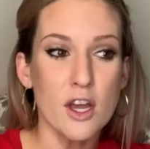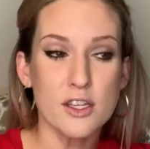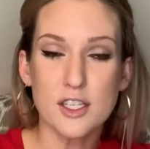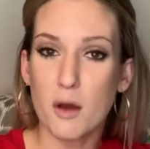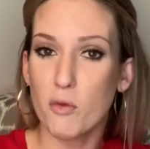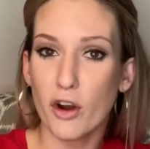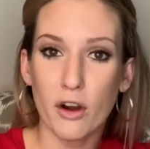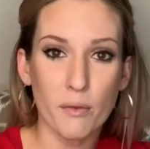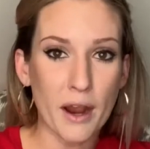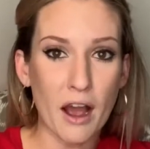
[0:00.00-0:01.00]

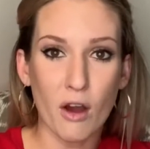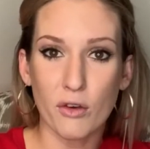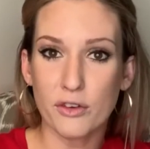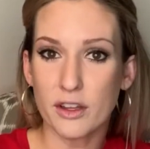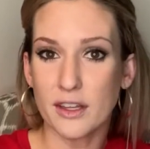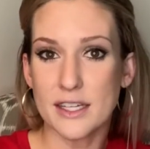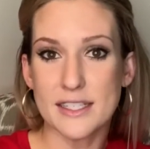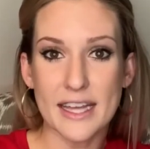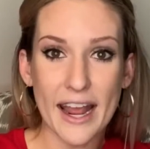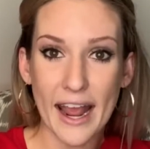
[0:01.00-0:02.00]
somewhere around, let's
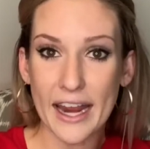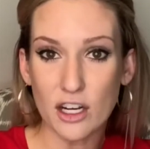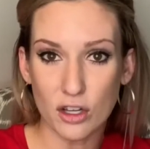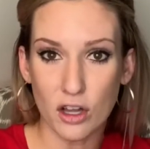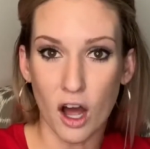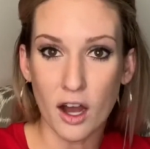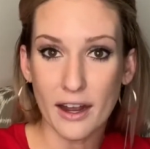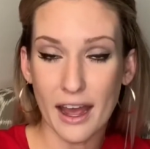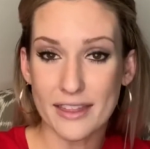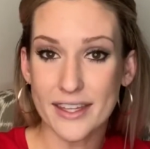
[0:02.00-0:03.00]
say 8 o'clock
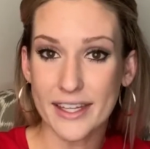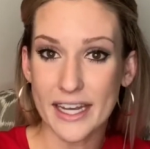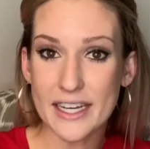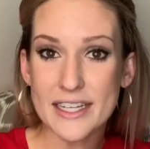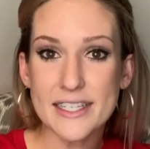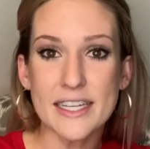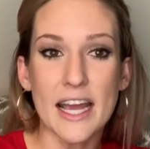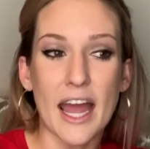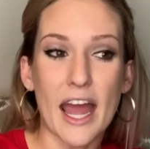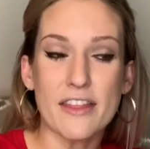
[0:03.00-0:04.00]
at the latest,
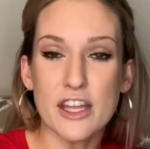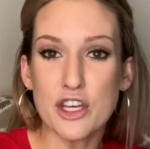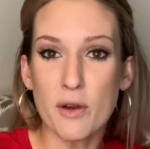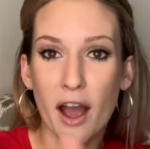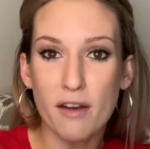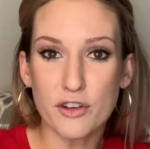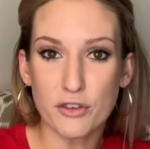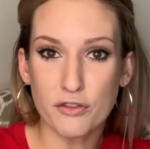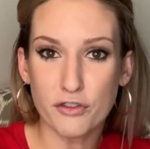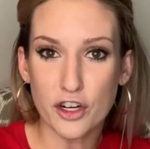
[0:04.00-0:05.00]
and then you have your
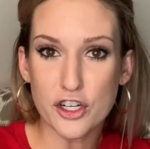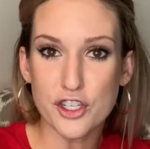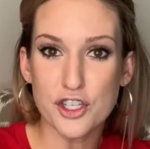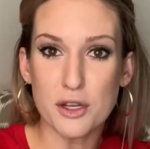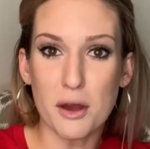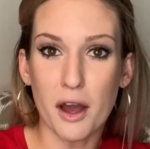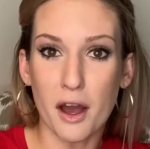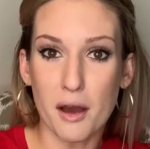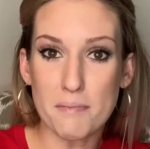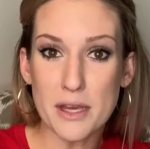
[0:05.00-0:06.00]
first
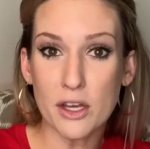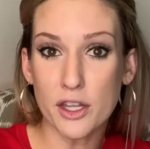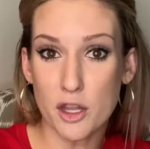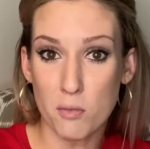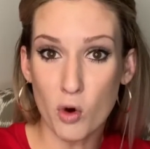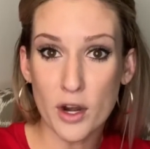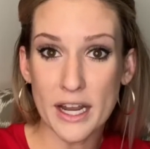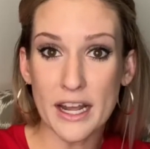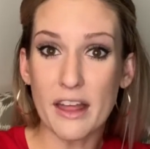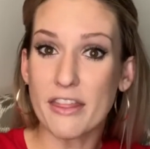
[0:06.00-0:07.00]
meal in the
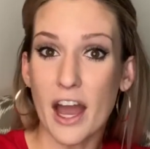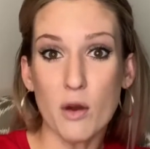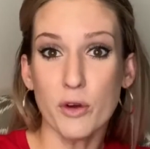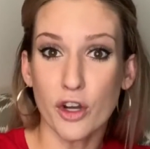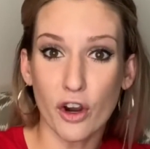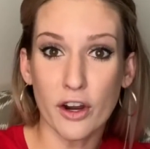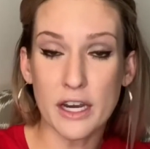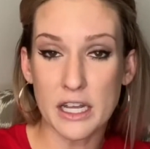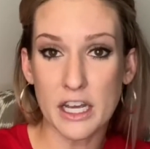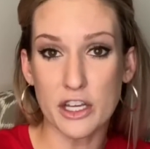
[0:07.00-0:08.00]
morning, that would
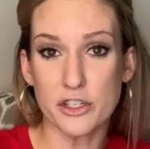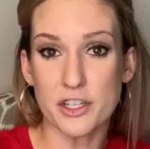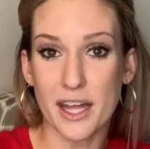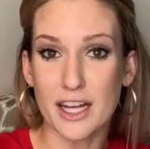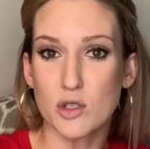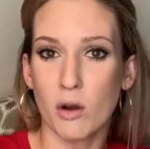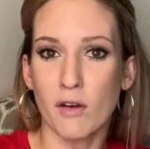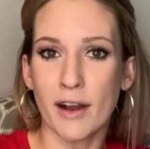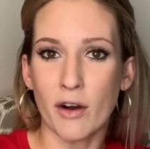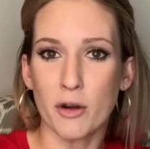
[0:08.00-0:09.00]
already get you to that
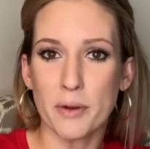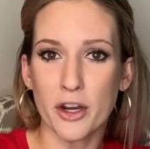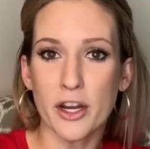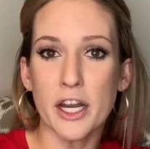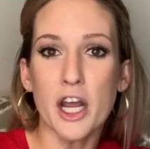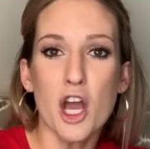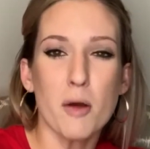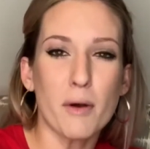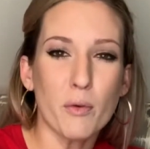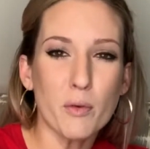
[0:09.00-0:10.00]
12-hour period,
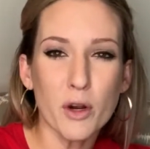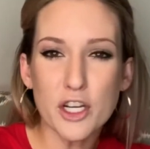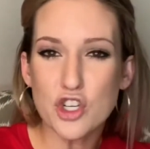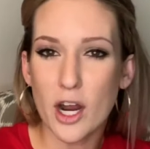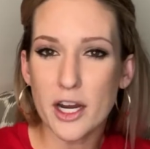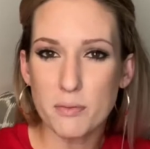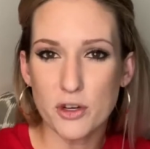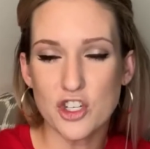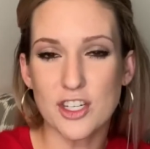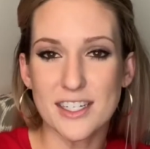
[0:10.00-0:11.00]
but we want to try to
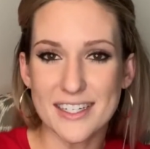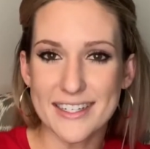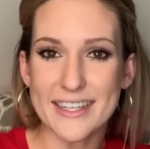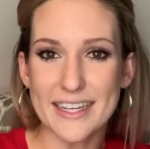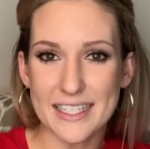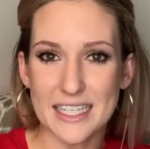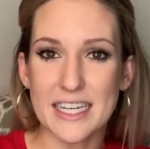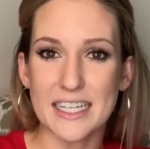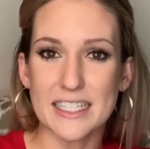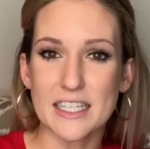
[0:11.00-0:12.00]
push it to
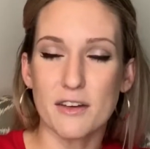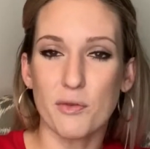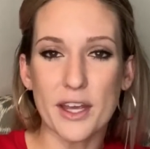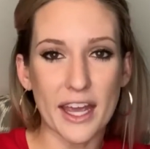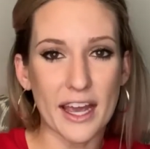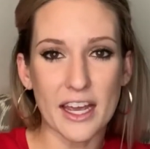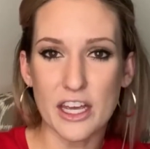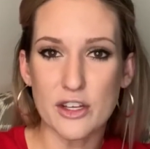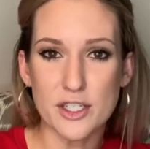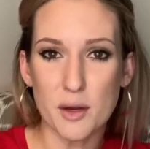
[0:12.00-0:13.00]
16 and see if we can't get
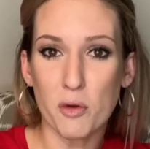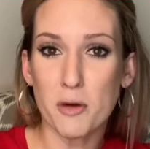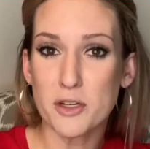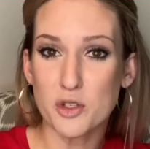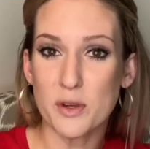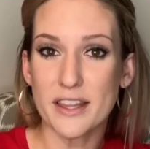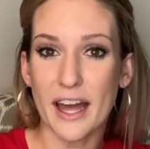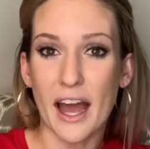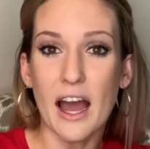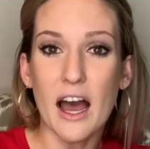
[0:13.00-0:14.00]
you somewhere between
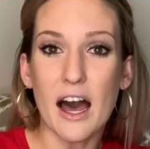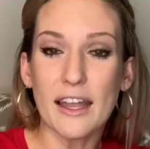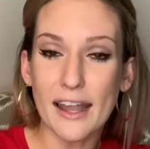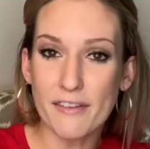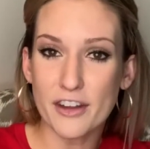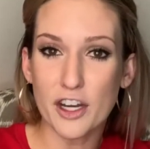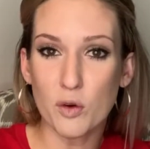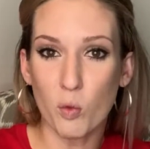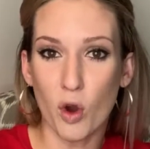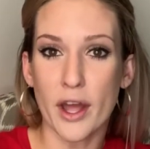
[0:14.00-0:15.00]
that 11
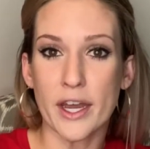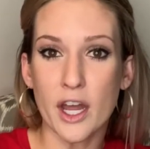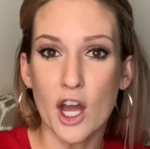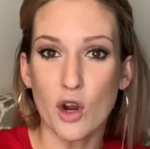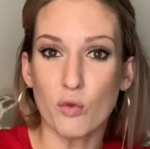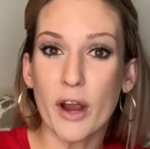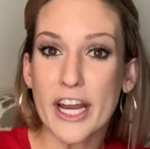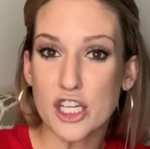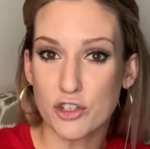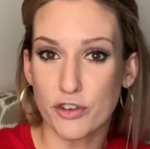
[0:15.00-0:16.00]
and 1
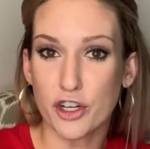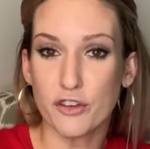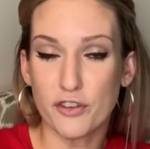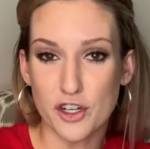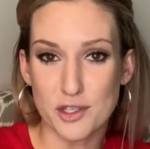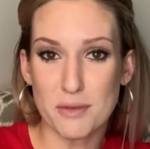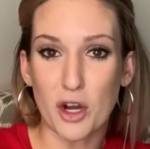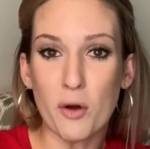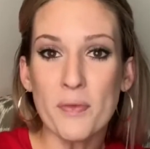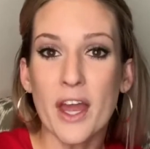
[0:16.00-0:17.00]
range for your first
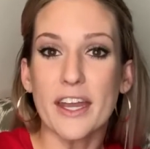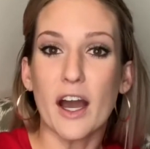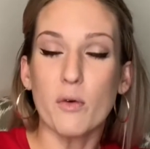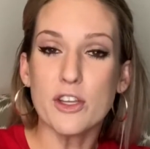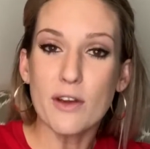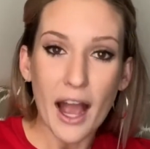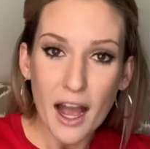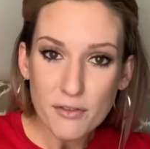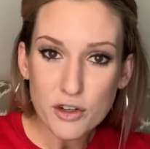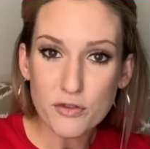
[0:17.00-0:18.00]
meal. Now, when you
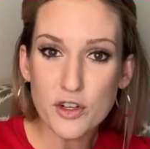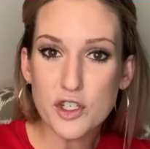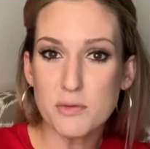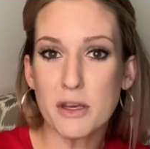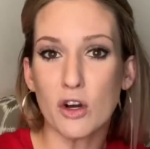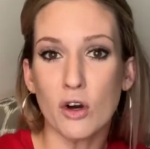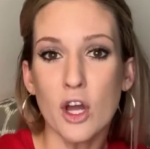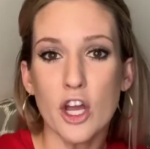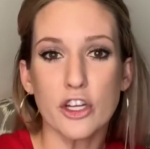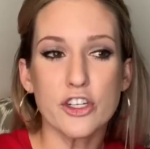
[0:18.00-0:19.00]
have your first meal,
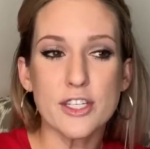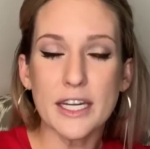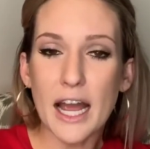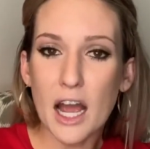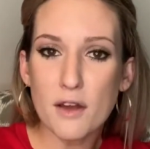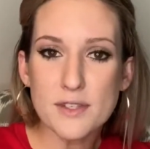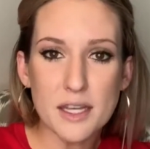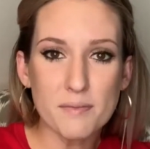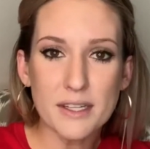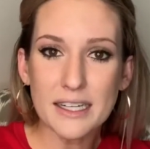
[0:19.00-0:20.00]
you're just going to have
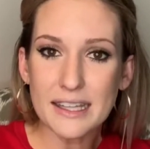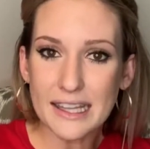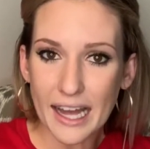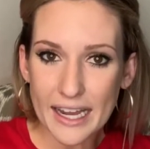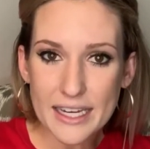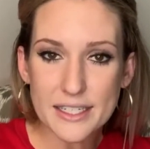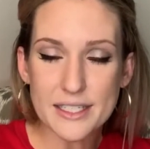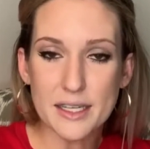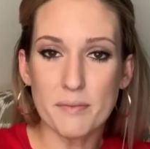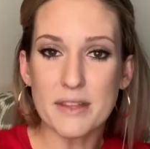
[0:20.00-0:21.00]
something light,
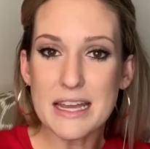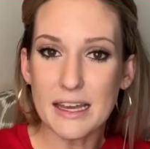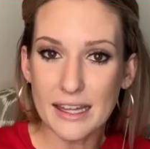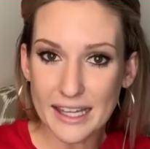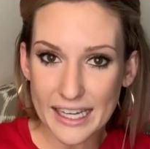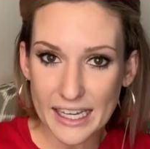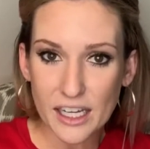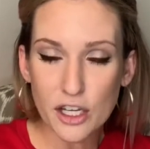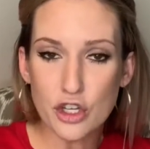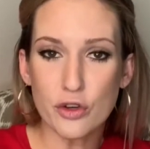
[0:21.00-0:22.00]
something
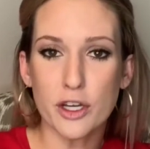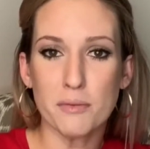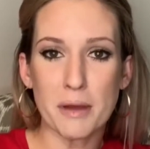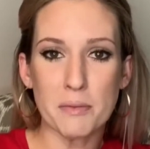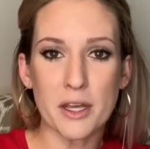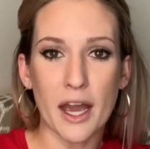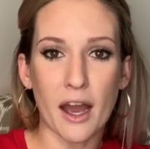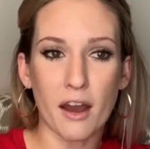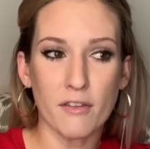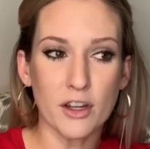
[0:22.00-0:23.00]
clean. You could maybe
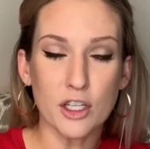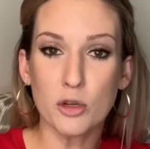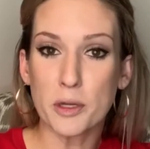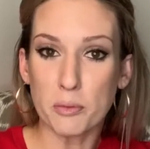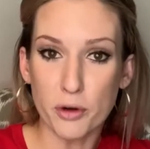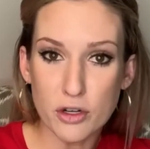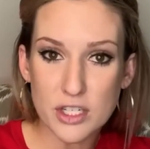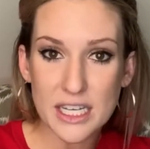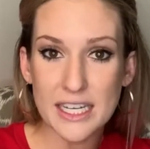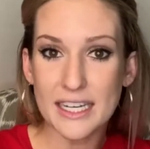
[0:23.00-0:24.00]
have a little bit of
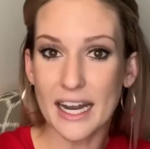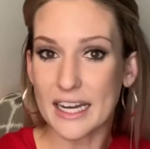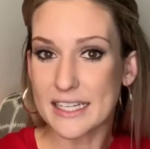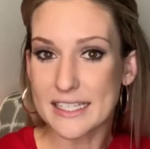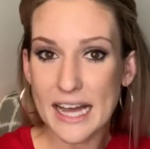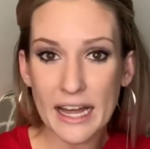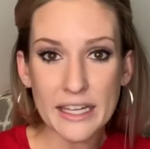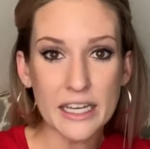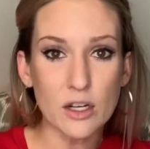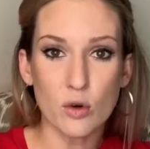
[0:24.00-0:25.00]
protein and a
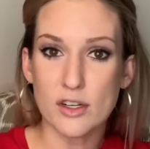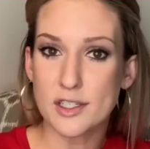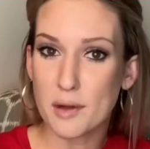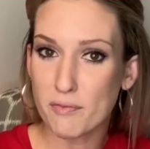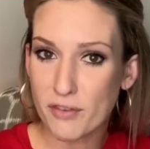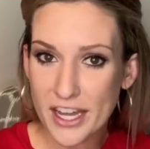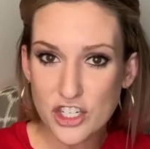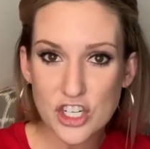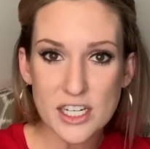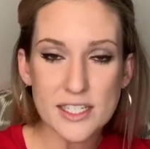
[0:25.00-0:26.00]
salad or some
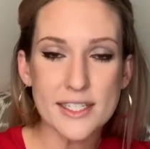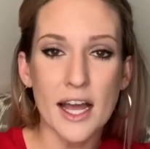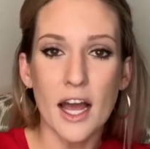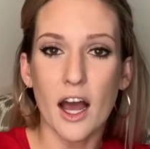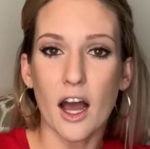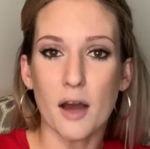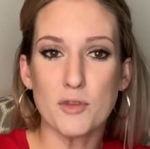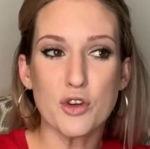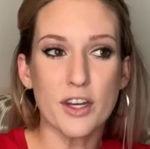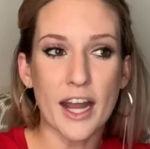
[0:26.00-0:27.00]
veggies.
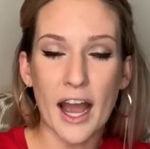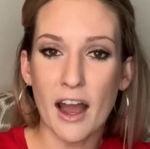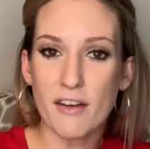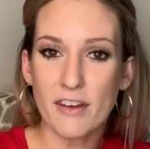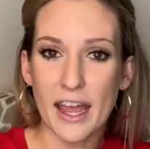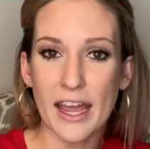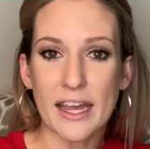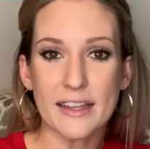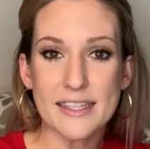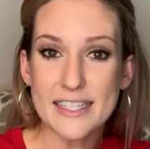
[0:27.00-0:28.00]
You could have
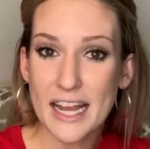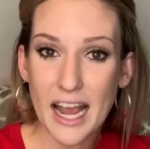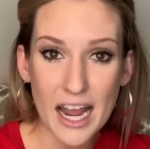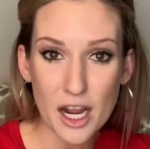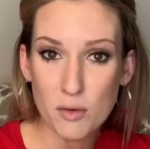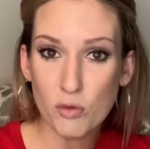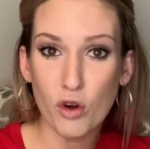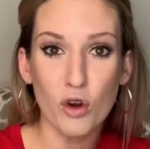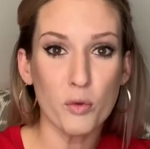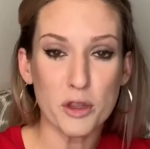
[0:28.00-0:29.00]
let's say a ham
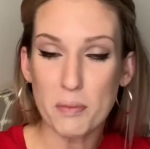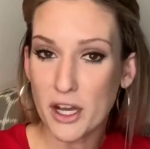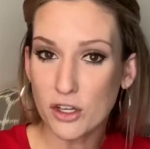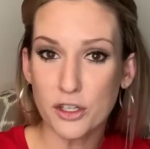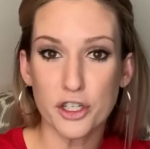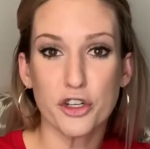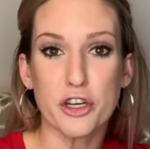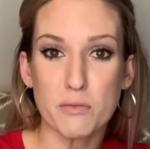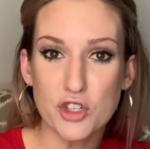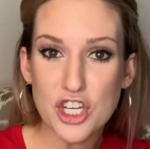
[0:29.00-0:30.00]
roll with pickle and
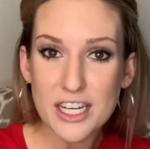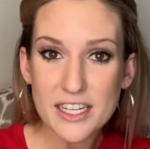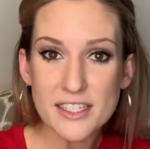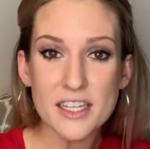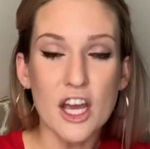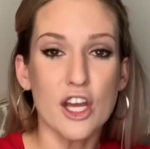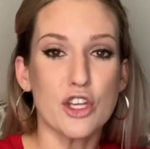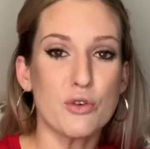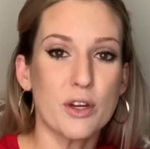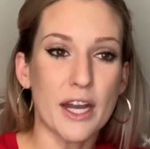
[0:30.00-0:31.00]
cream cheese.
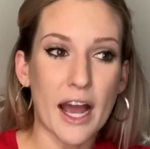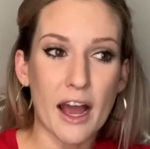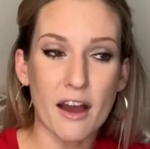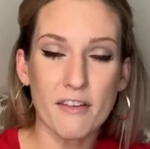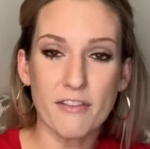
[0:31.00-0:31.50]
You could have